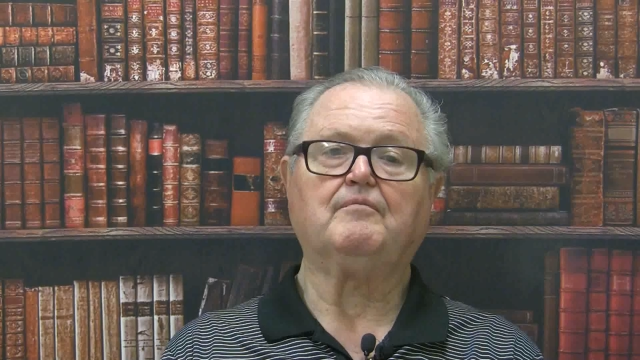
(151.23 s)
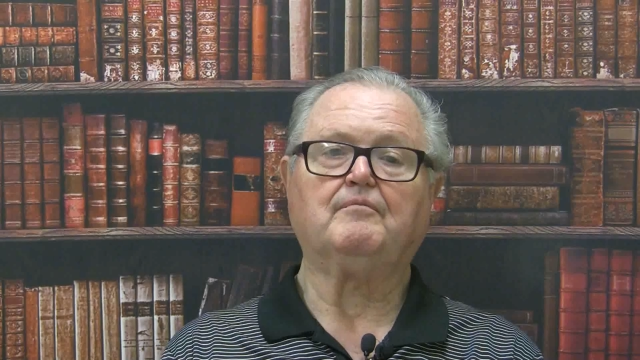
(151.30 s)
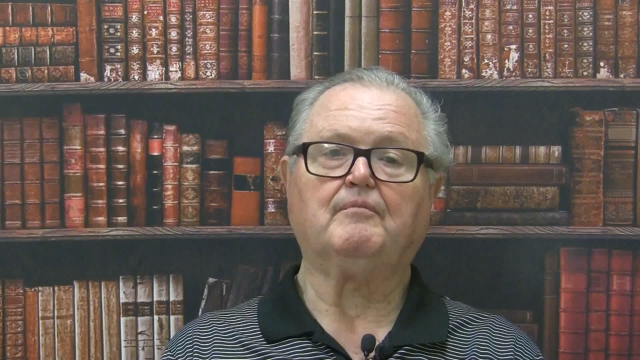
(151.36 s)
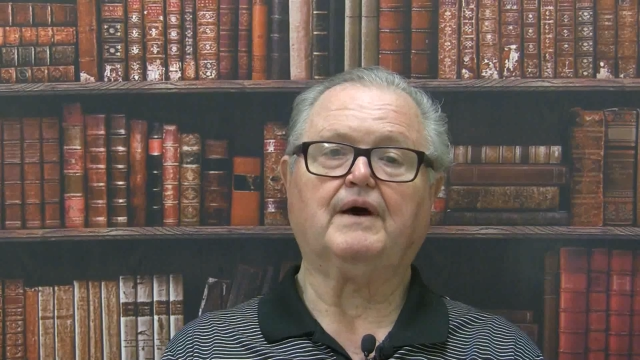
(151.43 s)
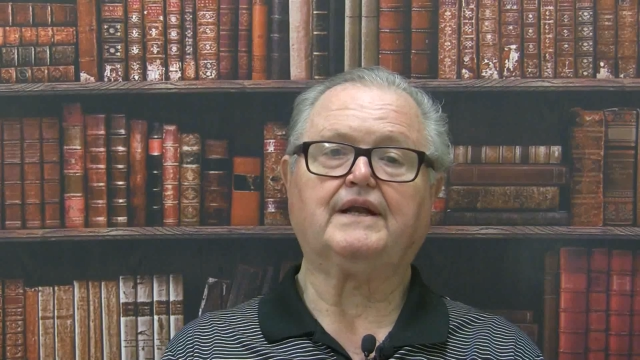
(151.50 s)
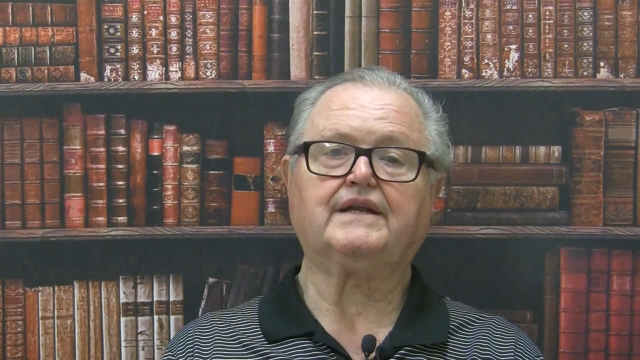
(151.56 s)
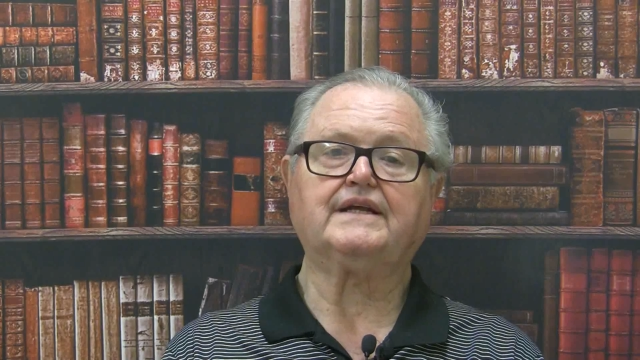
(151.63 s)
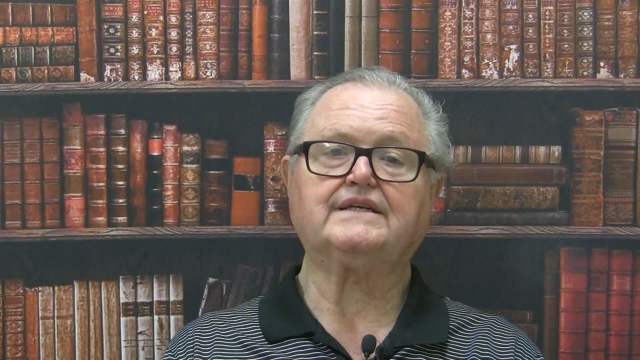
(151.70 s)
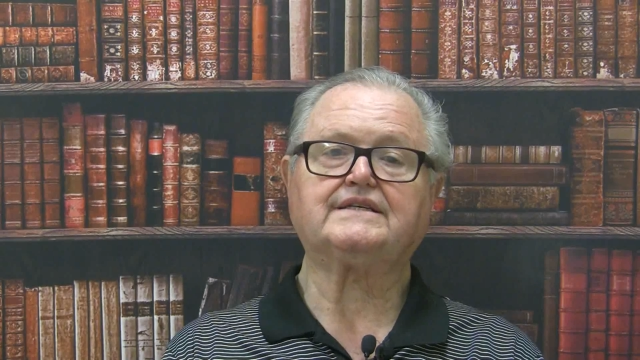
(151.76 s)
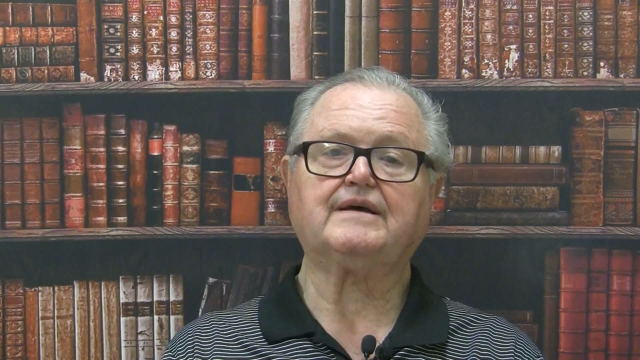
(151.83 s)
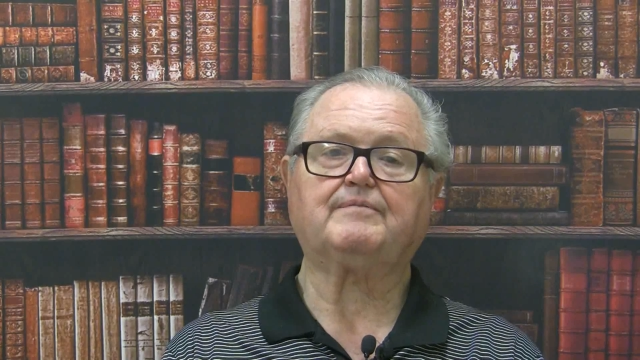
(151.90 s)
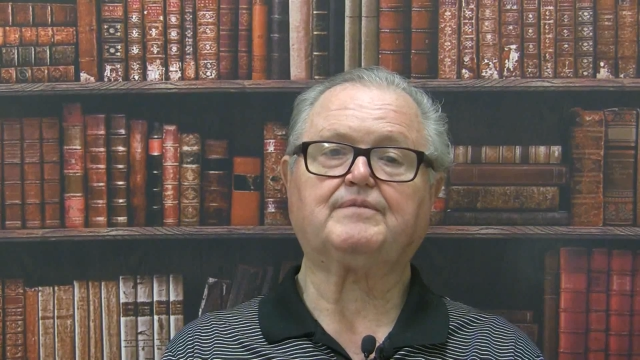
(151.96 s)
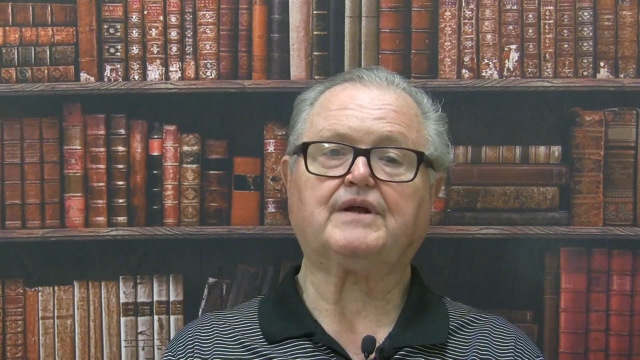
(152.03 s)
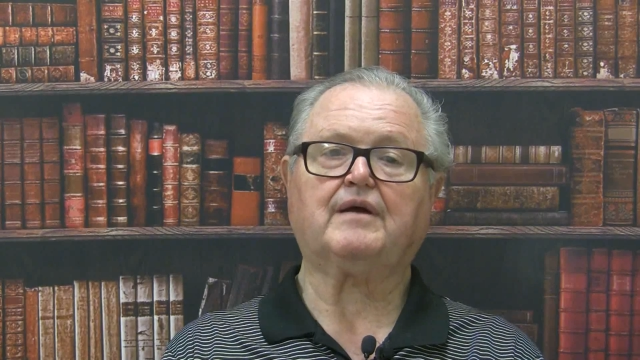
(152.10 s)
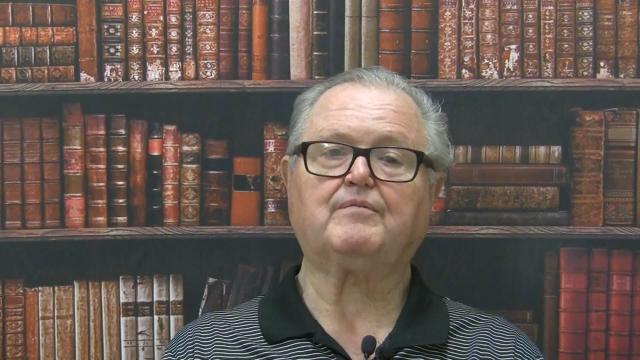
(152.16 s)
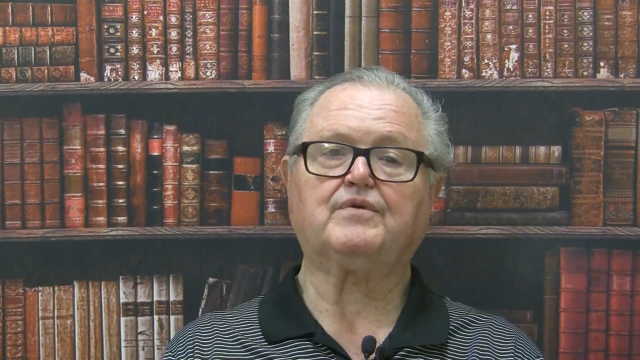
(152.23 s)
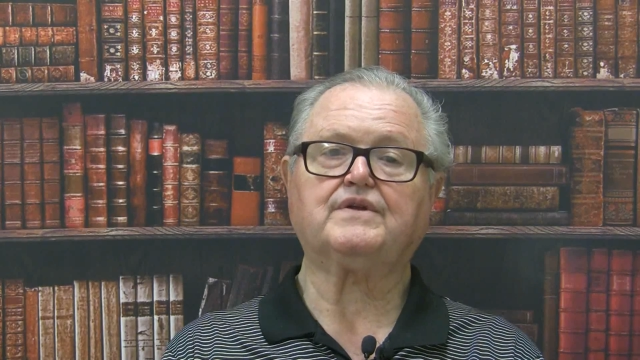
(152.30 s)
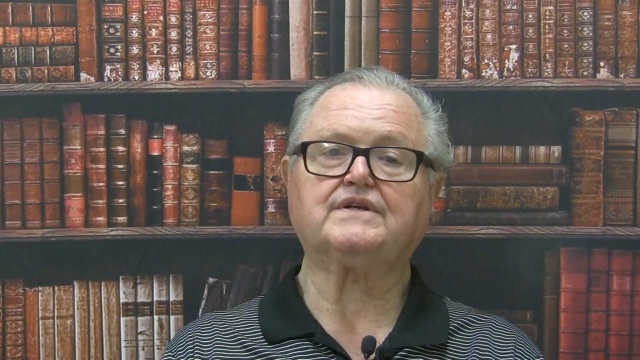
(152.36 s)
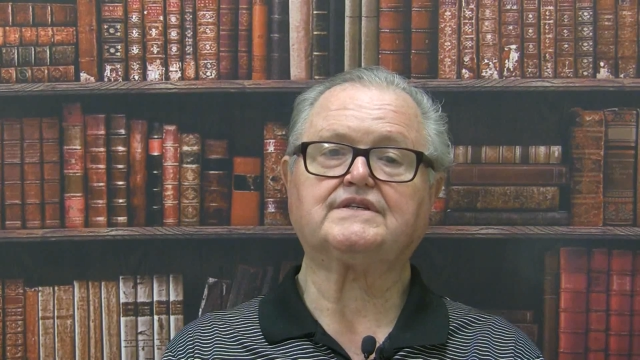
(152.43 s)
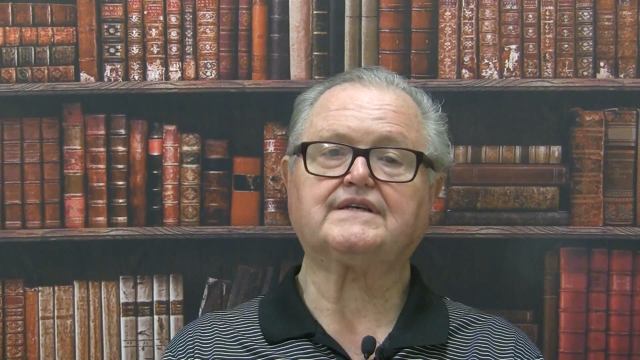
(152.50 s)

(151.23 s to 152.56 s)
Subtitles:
Monday, September the